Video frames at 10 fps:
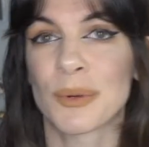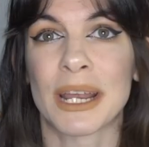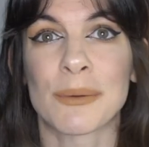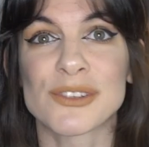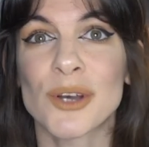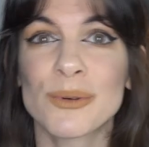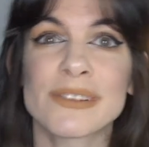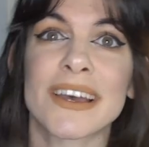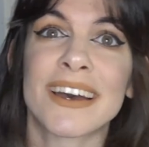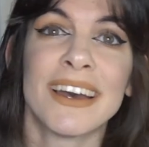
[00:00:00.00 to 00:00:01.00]
to when I was
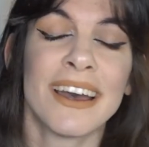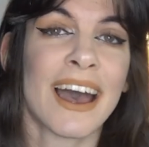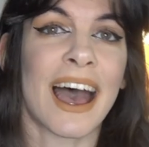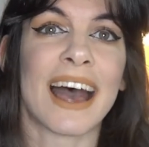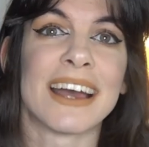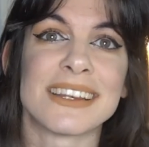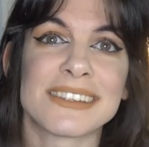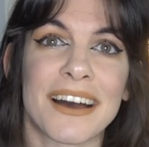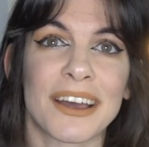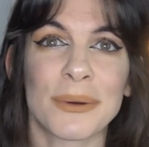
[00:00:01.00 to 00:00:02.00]
older,
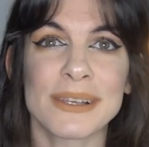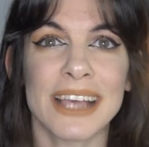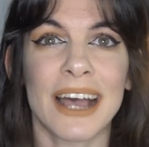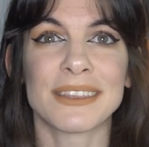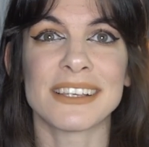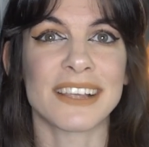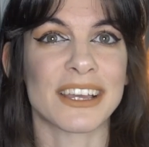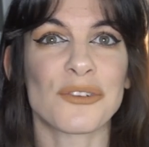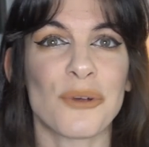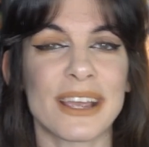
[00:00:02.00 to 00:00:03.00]
and I always had these
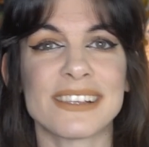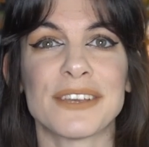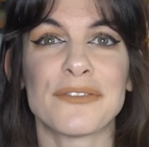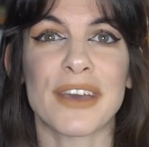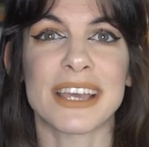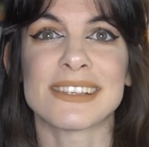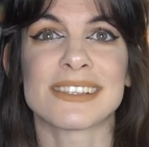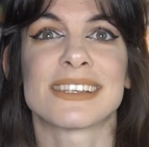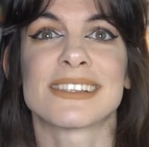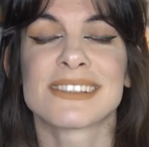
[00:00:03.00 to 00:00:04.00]
like crazy
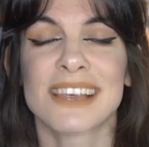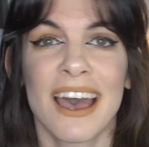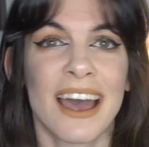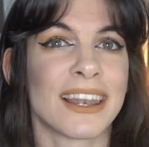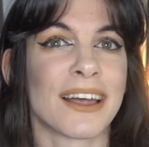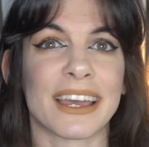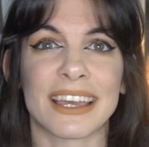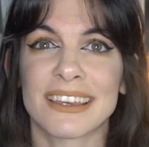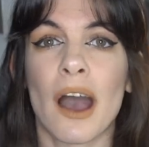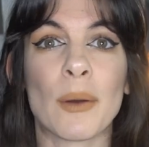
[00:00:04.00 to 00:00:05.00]
phases.
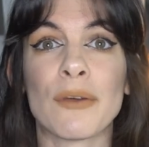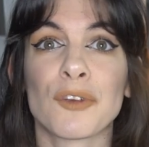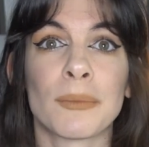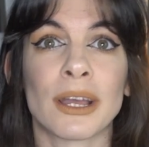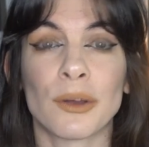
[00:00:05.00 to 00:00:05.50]
Like I went through my